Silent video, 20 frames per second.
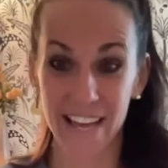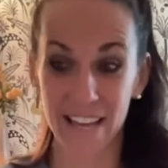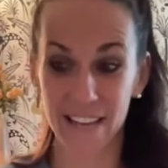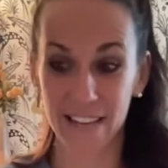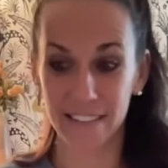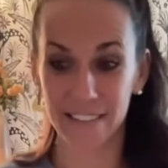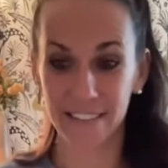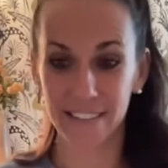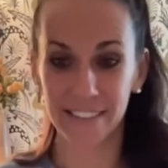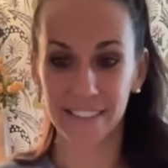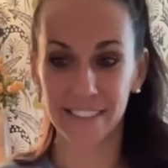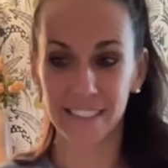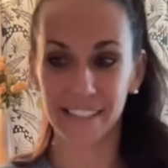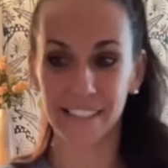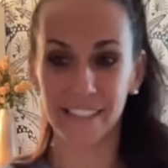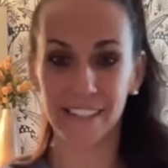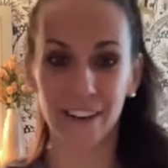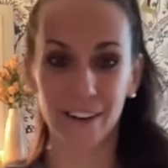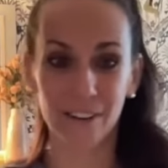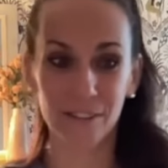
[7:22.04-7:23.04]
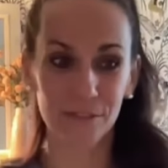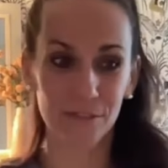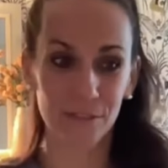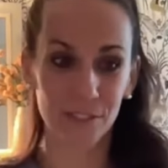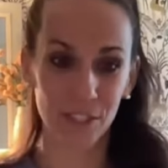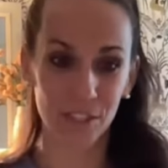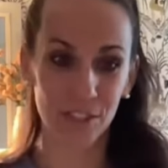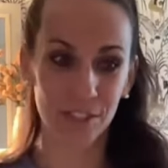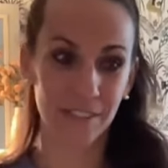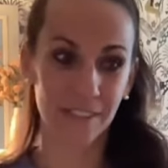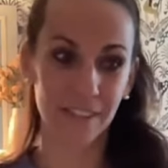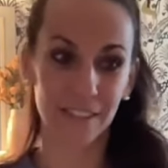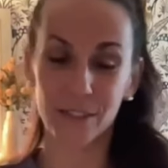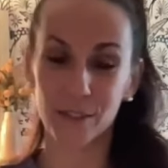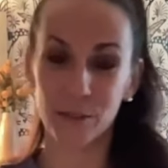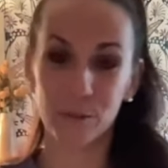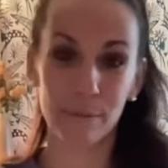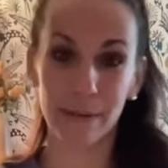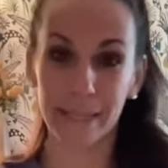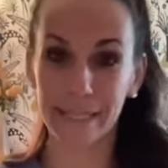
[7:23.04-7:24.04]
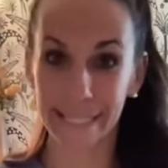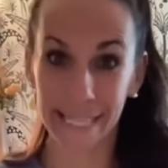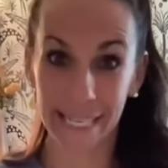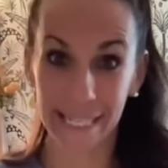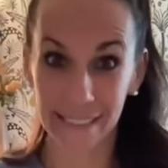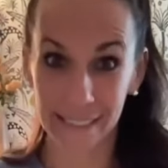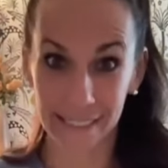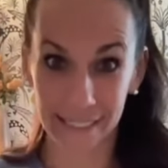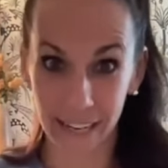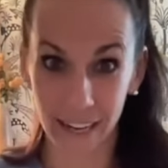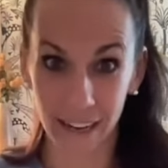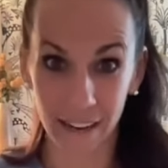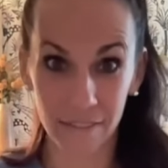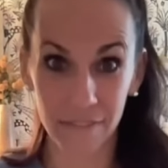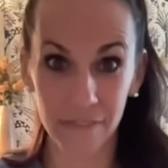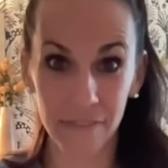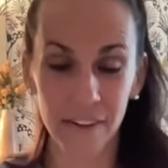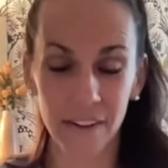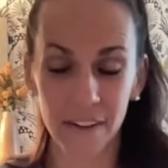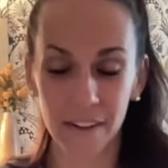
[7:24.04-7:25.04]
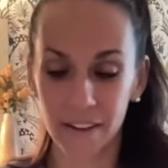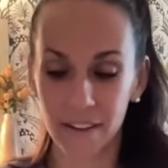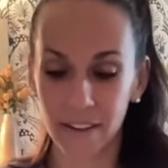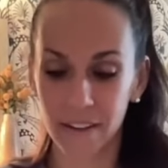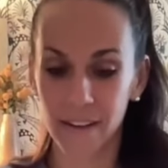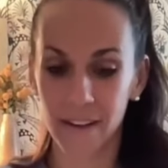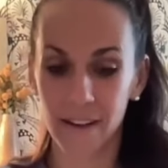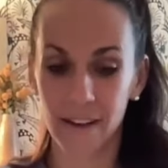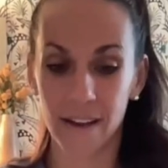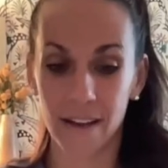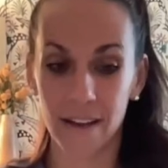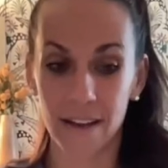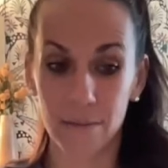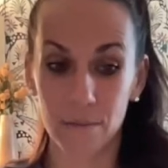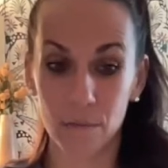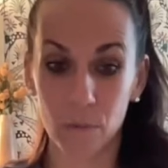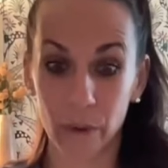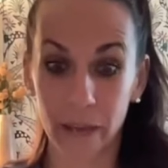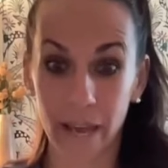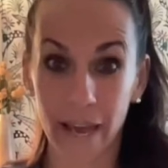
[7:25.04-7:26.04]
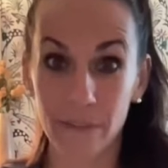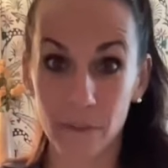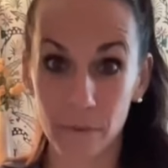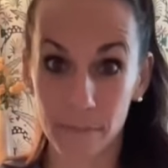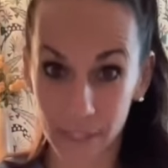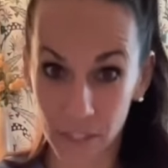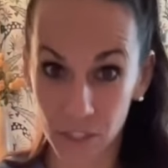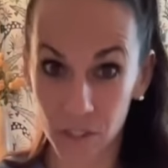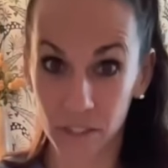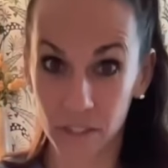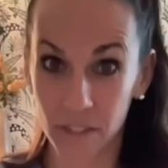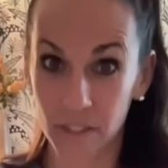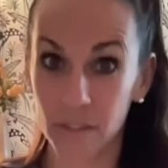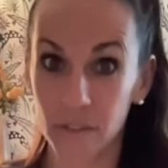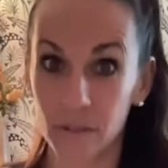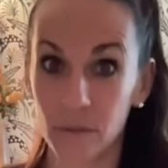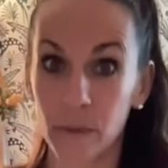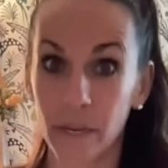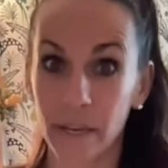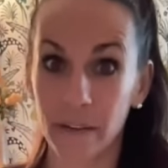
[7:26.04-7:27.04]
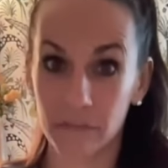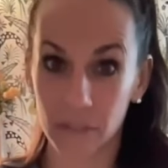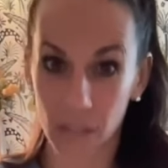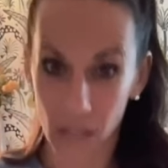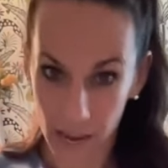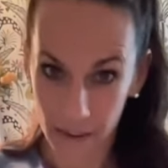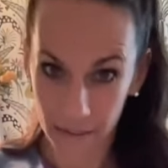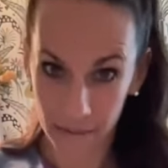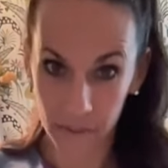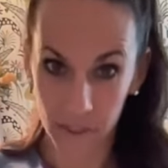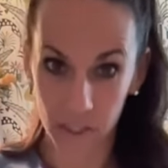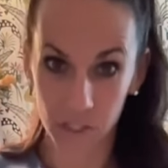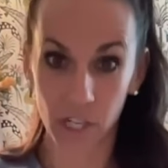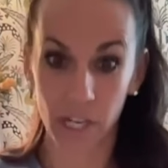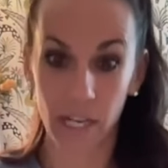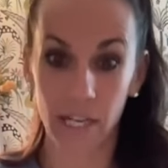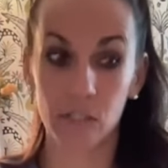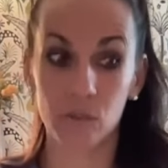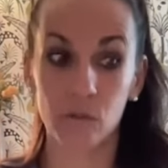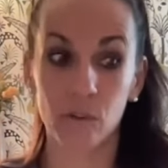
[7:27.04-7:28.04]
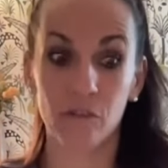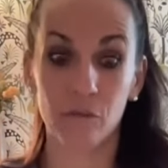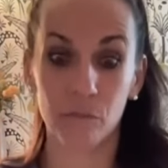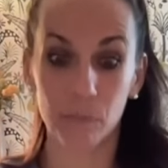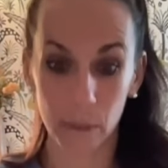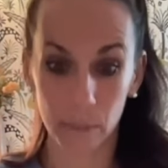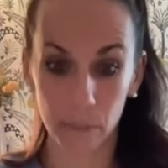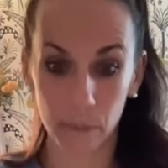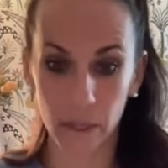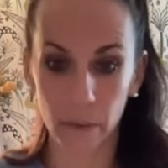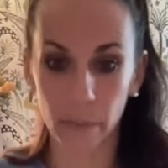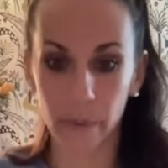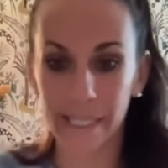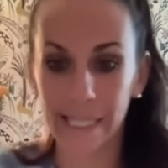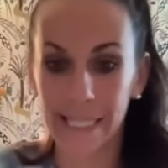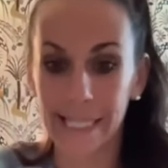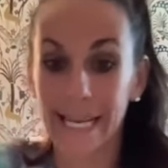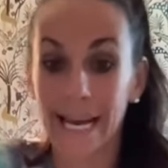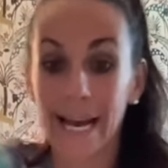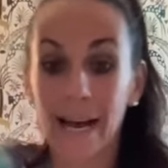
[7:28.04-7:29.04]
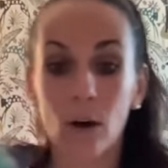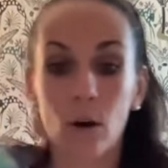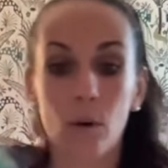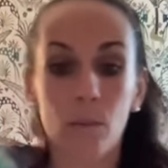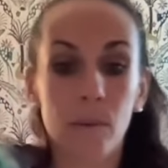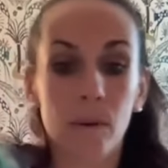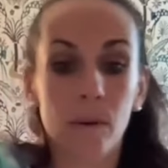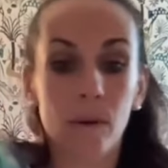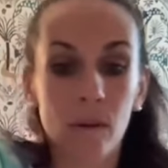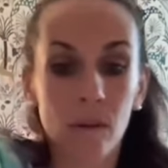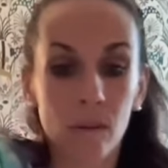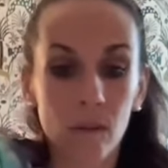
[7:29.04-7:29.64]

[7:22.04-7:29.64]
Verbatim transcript: and, you know, just do mundane stuff. Um, we have a mission to do. We have lives to change. We have people that we need to help.